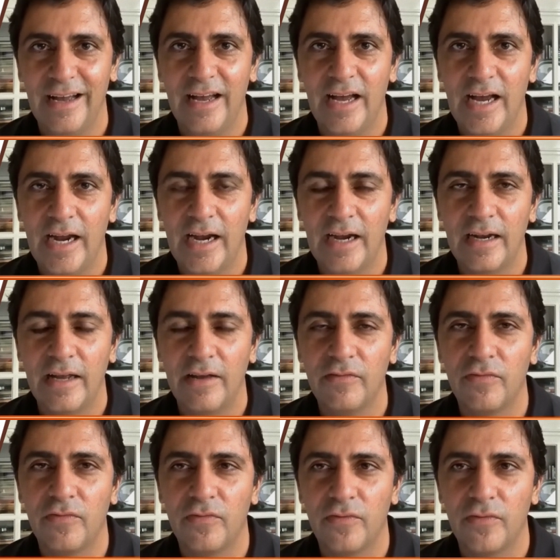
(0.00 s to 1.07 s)
And
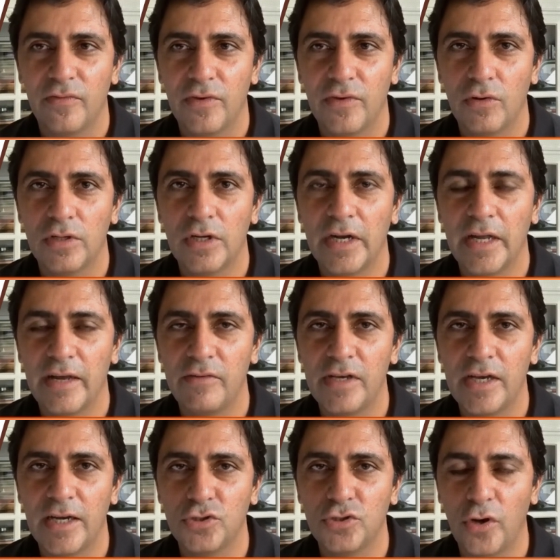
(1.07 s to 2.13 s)
if the day we
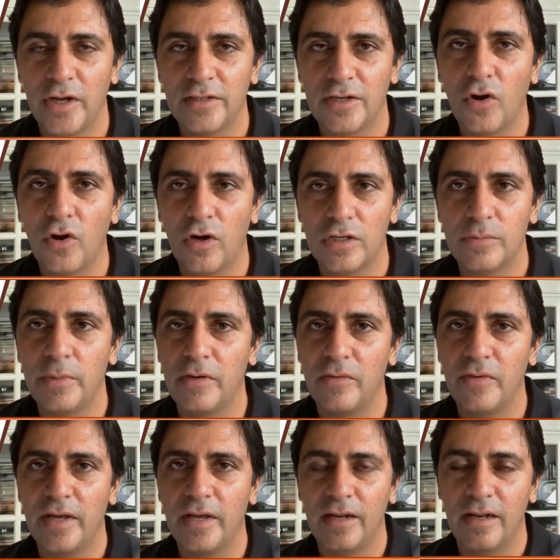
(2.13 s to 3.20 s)
can join the dot
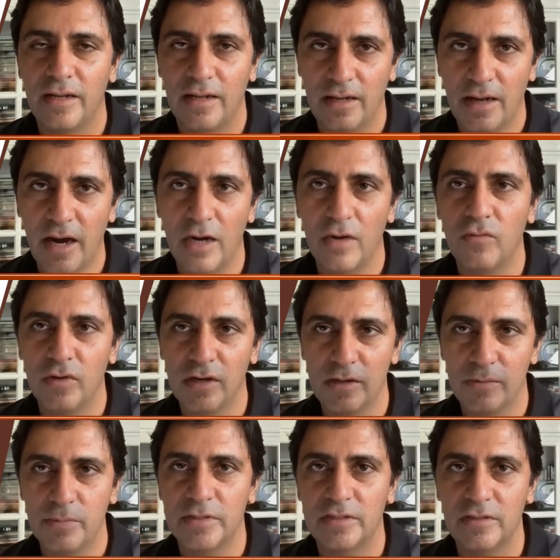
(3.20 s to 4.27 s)
between hard
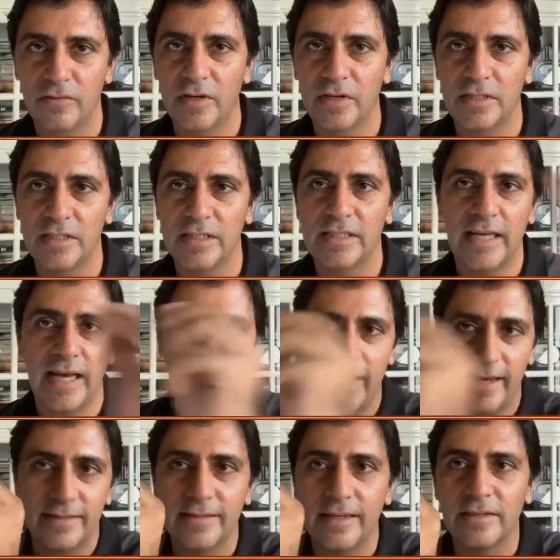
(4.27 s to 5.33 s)
work, perseverance, and
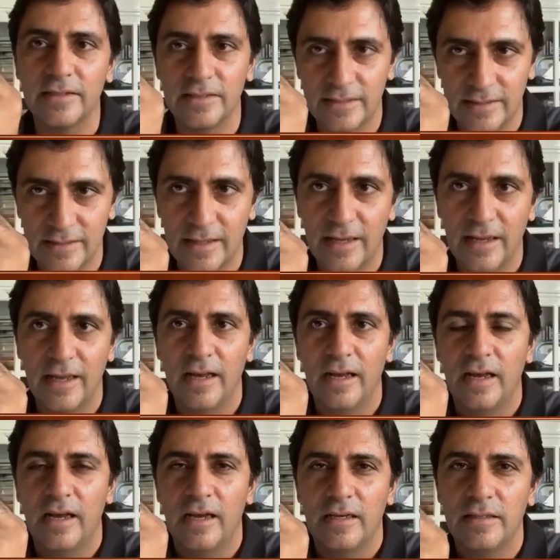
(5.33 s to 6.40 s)
excellence,
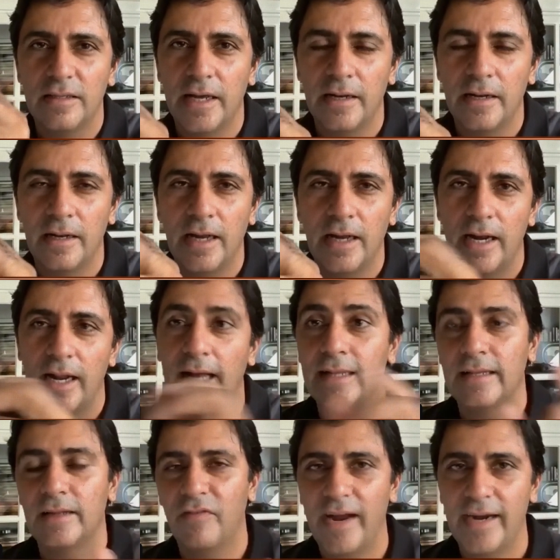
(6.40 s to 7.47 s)
then
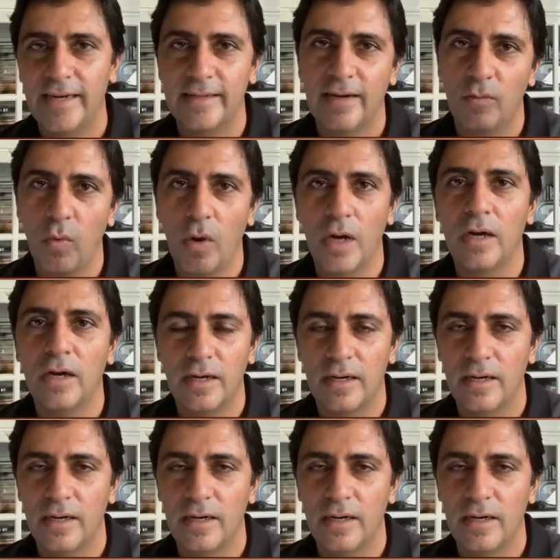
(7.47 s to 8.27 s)
and the fact that one